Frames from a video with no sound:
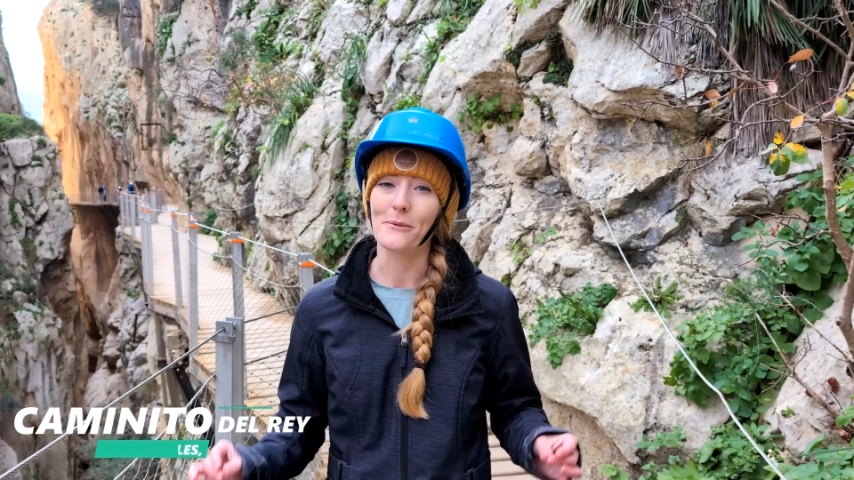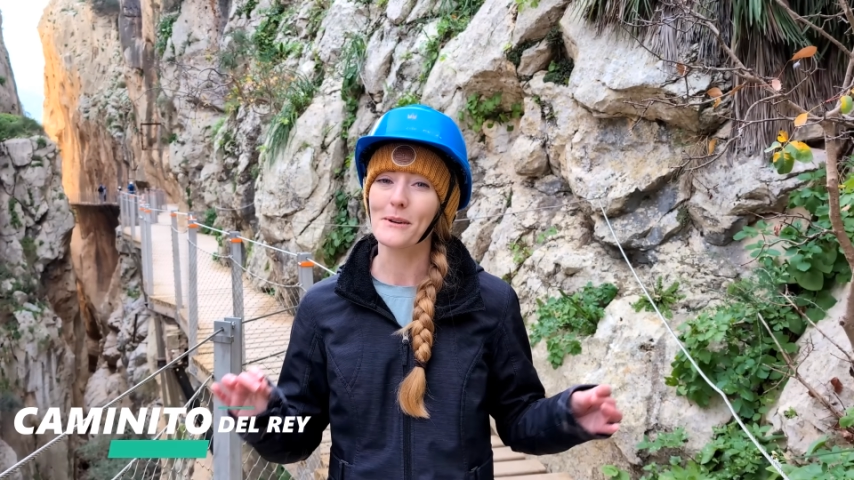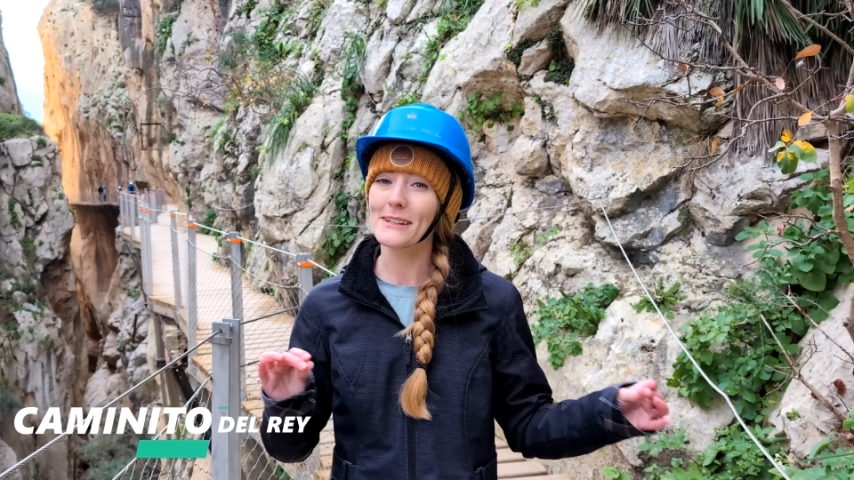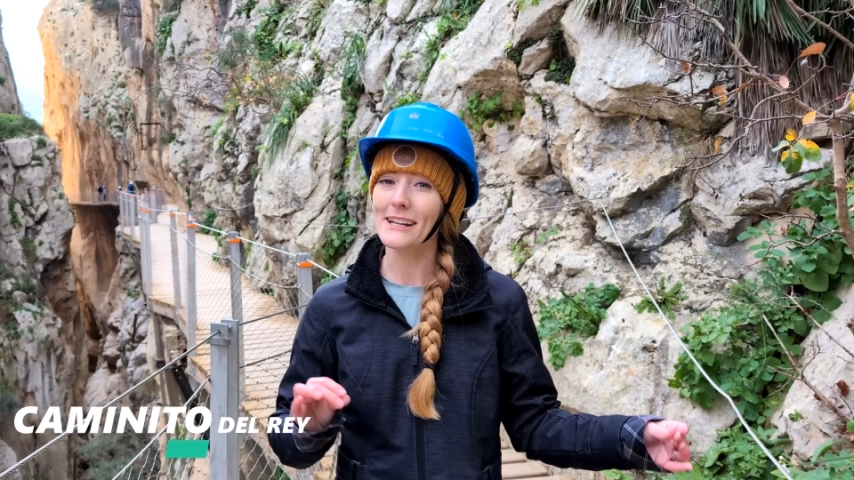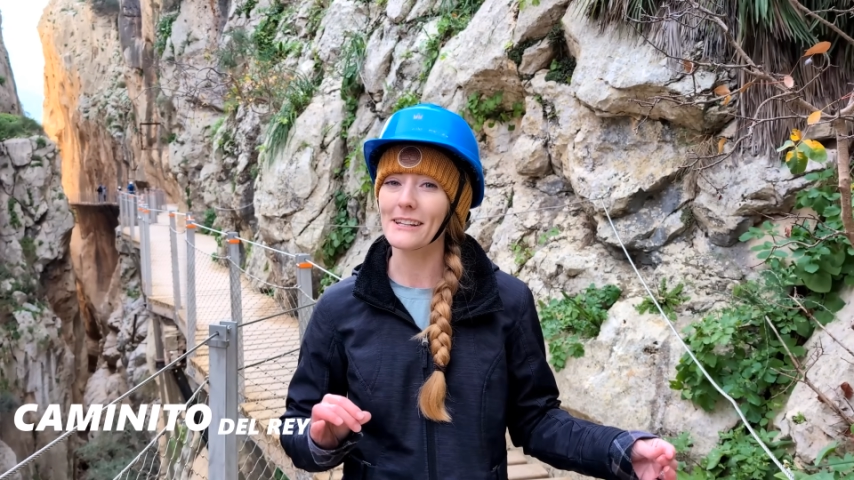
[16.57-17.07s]

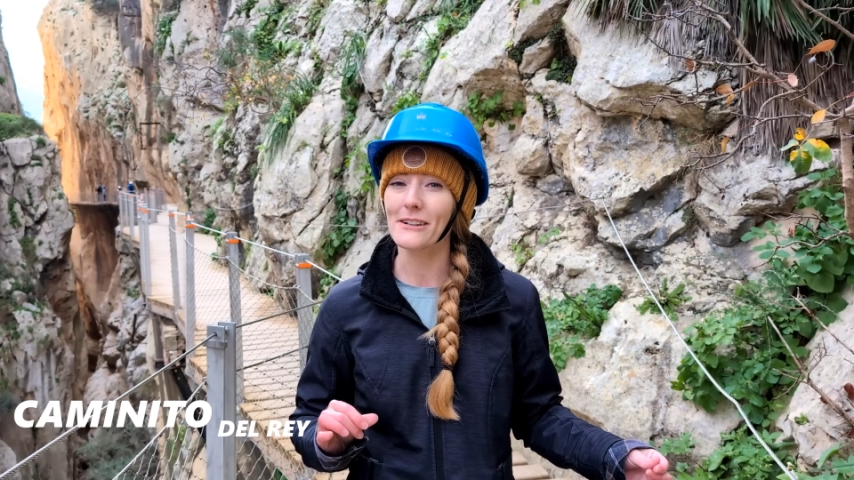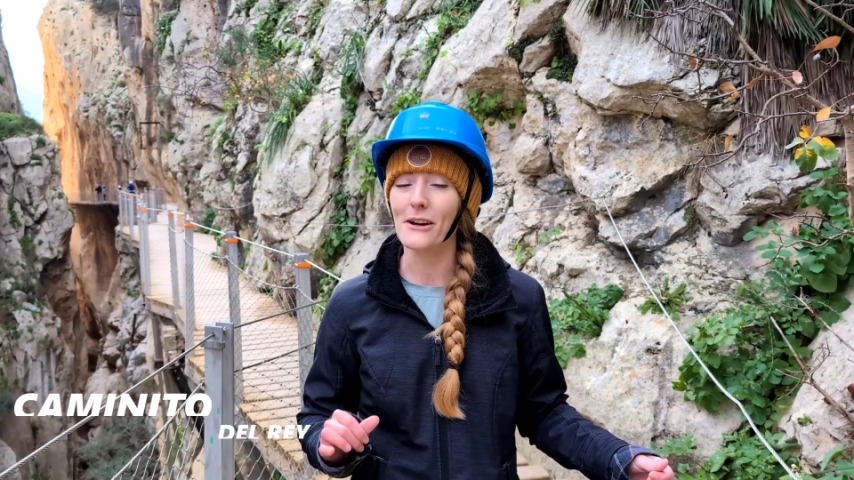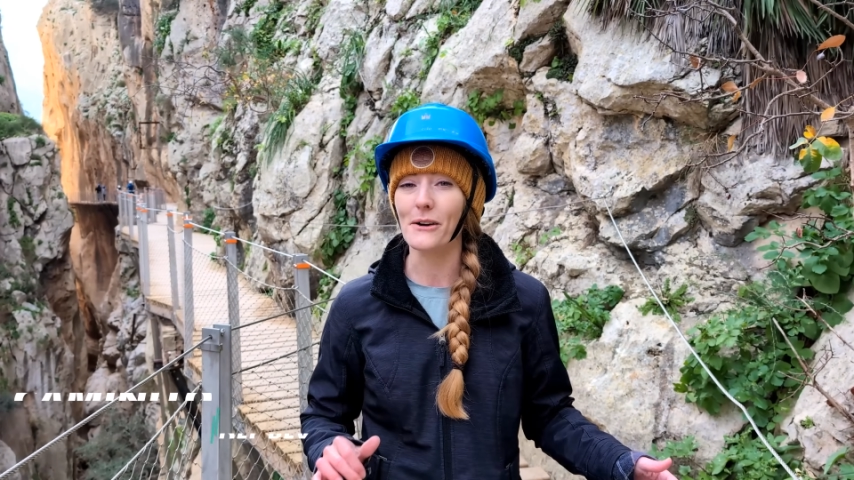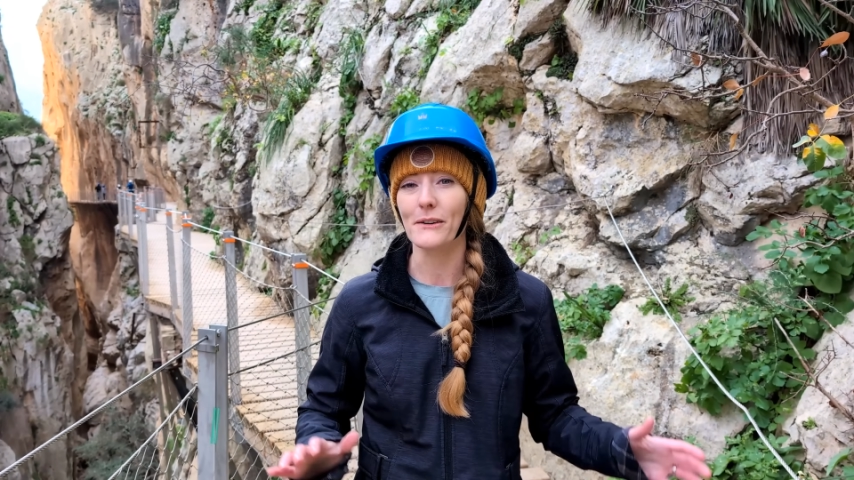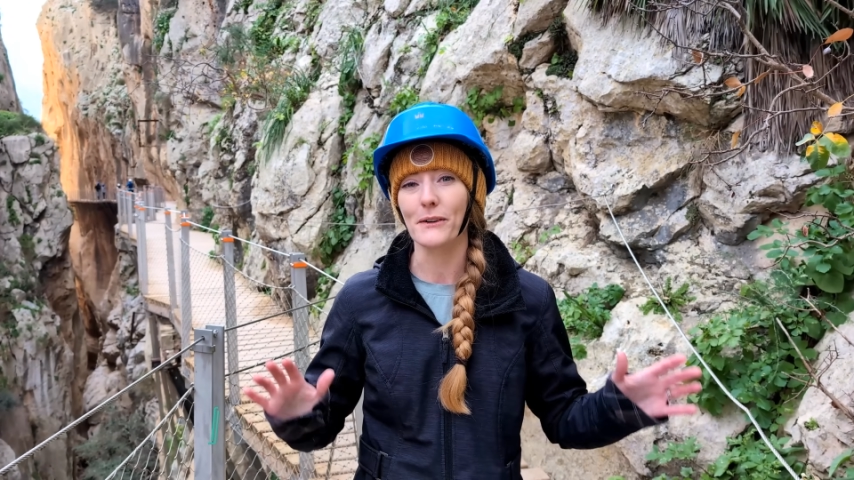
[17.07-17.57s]
we'll let you
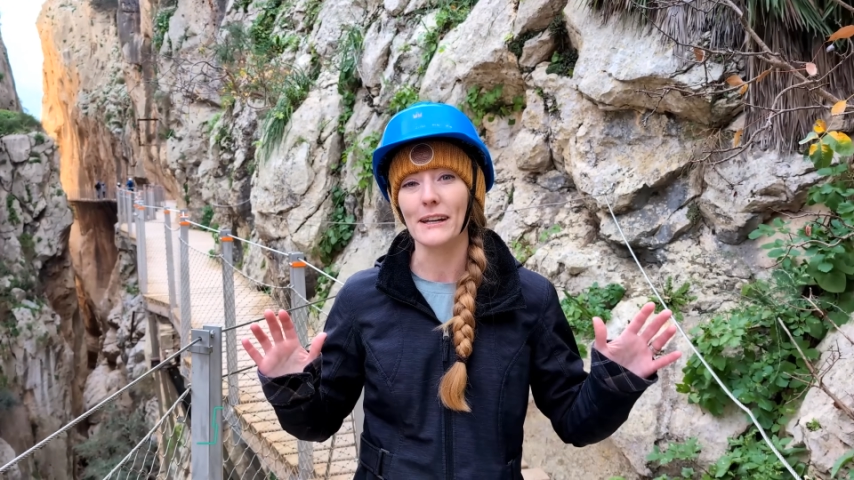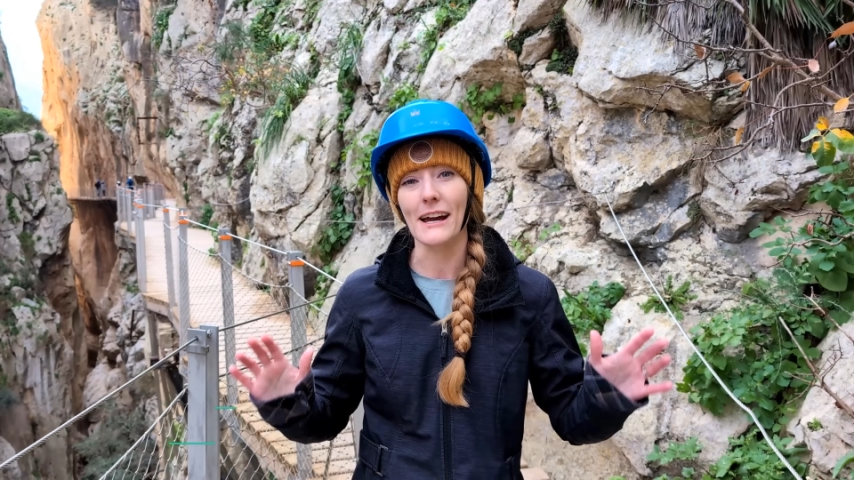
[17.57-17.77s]
know if we'd